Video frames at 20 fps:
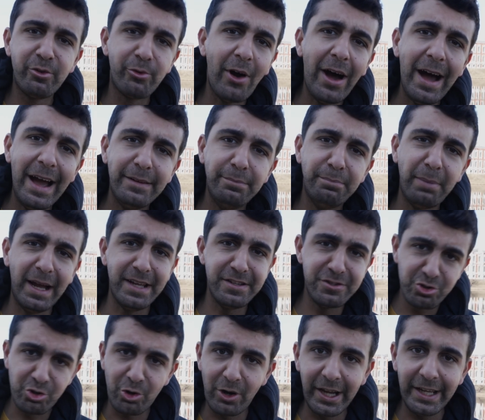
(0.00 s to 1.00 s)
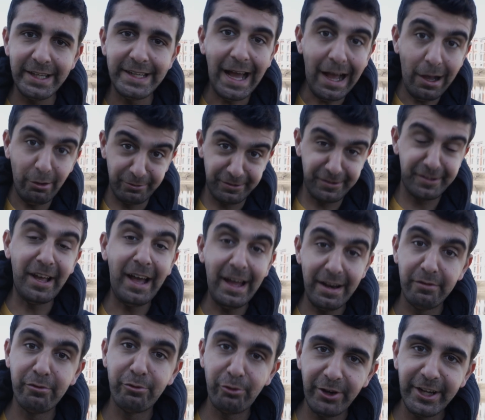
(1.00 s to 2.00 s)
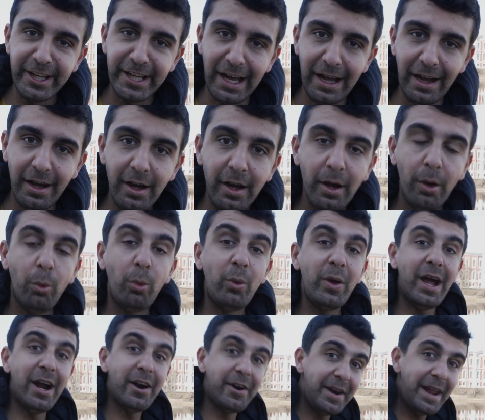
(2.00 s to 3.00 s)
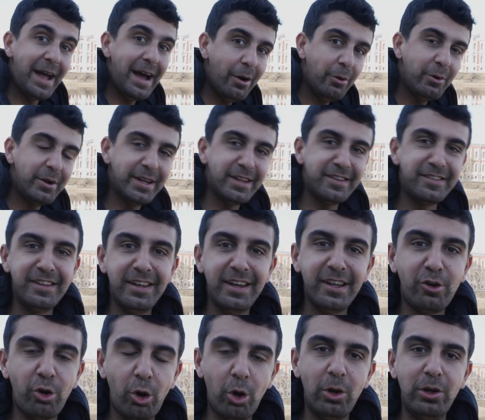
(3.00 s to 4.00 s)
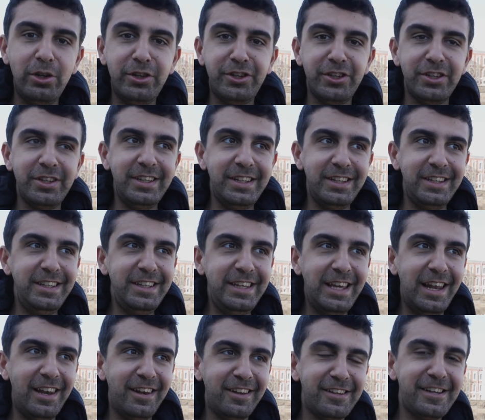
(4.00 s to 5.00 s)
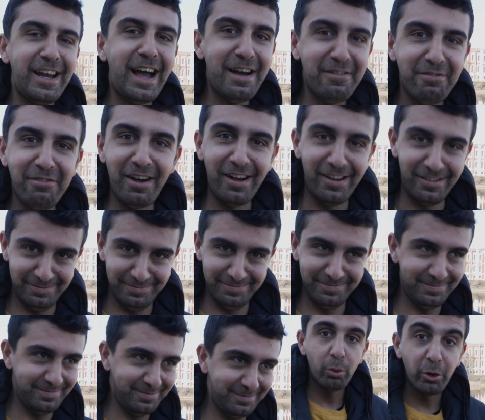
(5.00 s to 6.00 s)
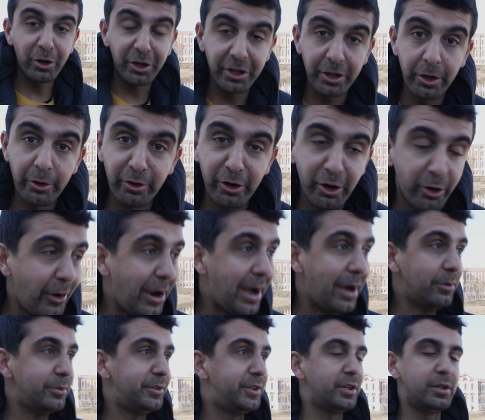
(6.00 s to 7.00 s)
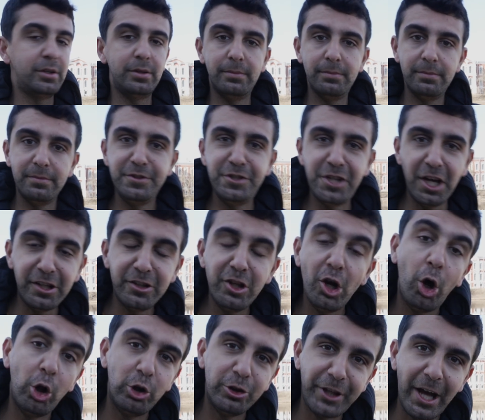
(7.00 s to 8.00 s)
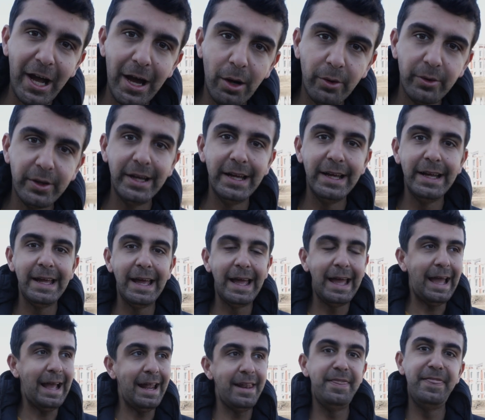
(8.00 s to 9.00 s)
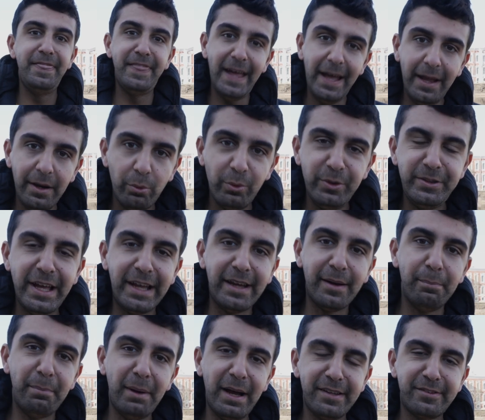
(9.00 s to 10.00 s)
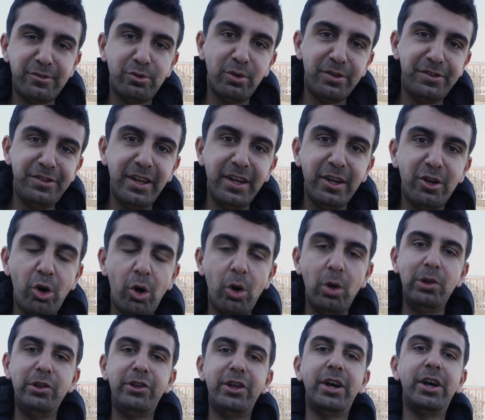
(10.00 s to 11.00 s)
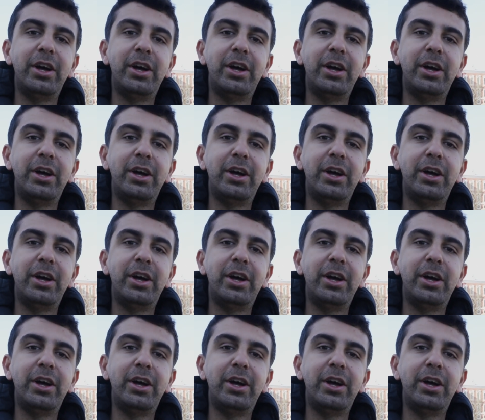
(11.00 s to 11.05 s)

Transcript: ride by train outside of Riga, we are now in a city called Jelgava. We're gonna look around, check the old town, and then we take a bus to a city called